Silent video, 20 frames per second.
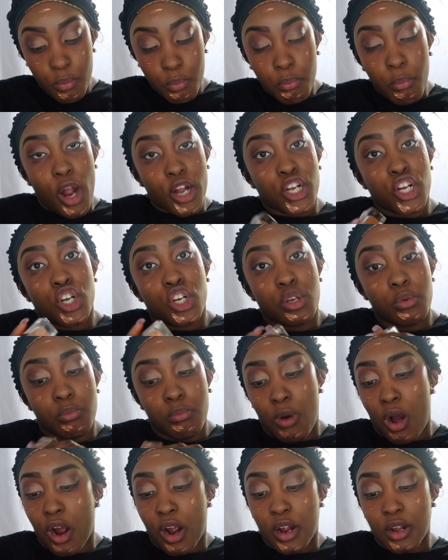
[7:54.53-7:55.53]

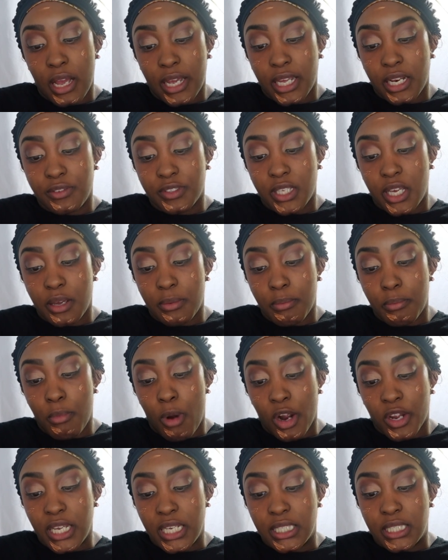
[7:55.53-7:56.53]
I can't even say it,
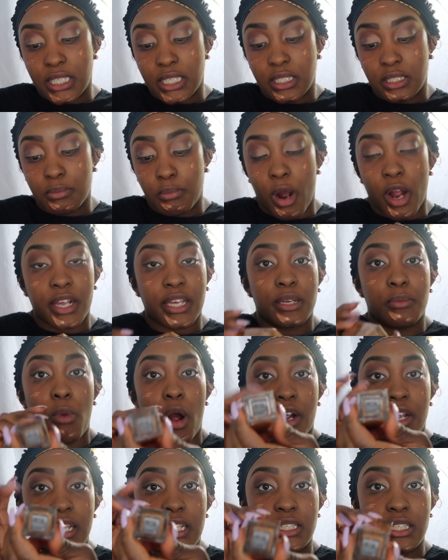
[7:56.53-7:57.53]
Marquises
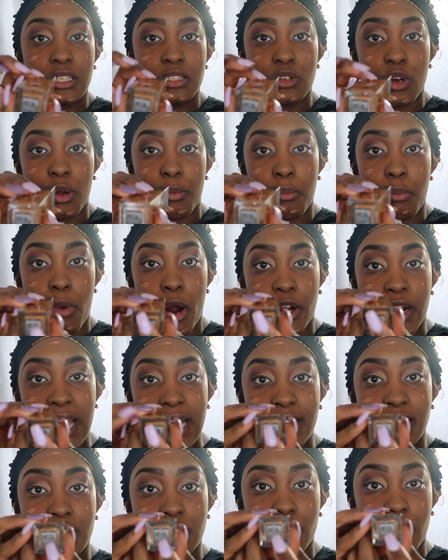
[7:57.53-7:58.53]
or
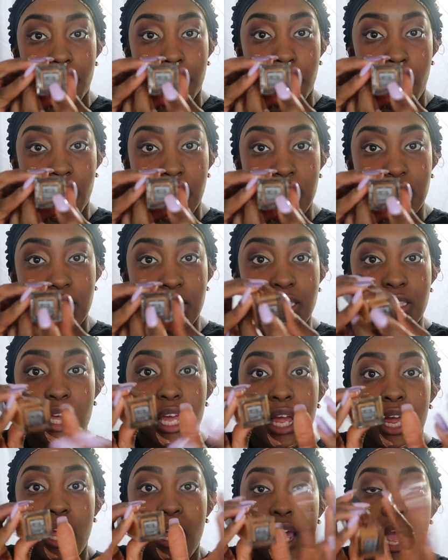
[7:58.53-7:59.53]
Marquez or Marquises.
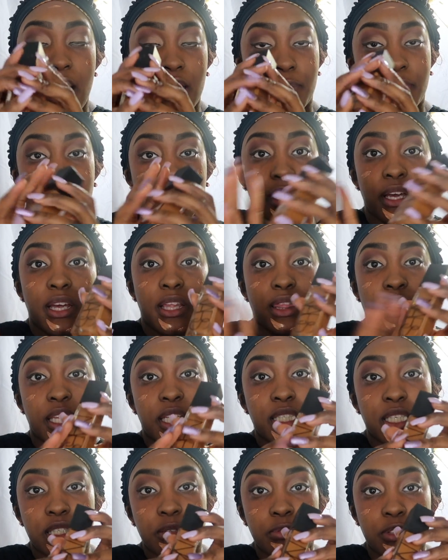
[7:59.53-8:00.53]
Anyways,
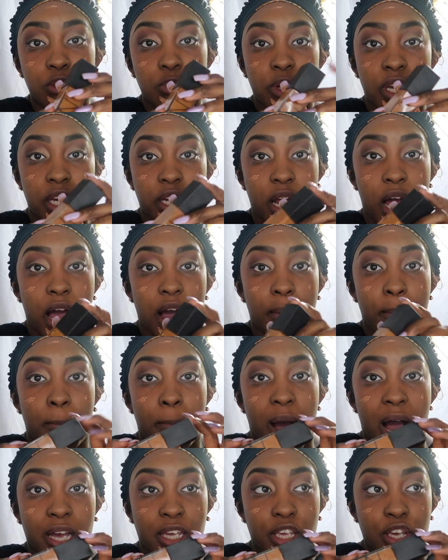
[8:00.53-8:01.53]
this is between
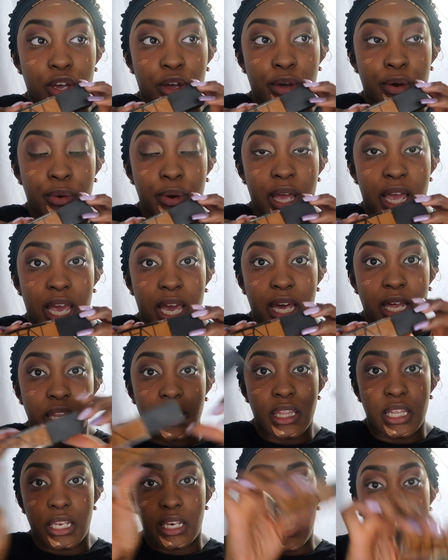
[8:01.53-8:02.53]
Macchio
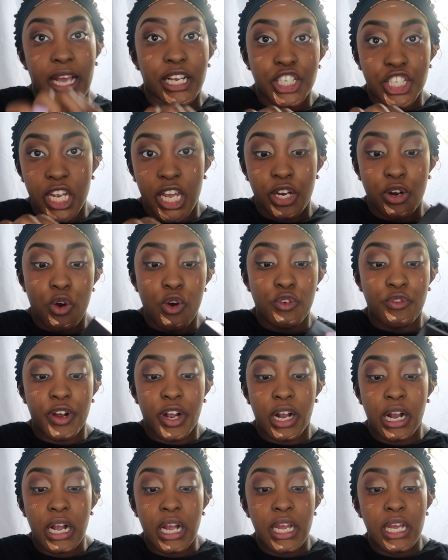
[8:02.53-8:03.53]
and the next shade
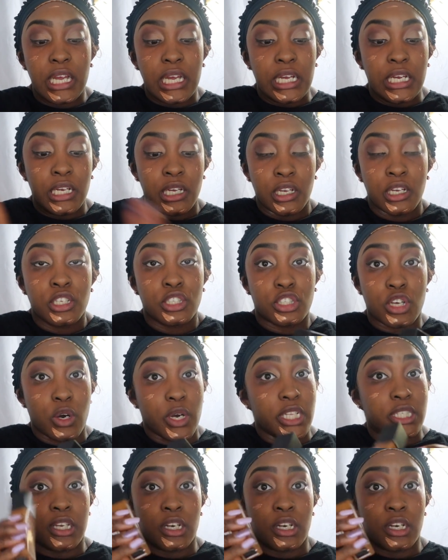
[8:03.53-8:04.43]
over. So it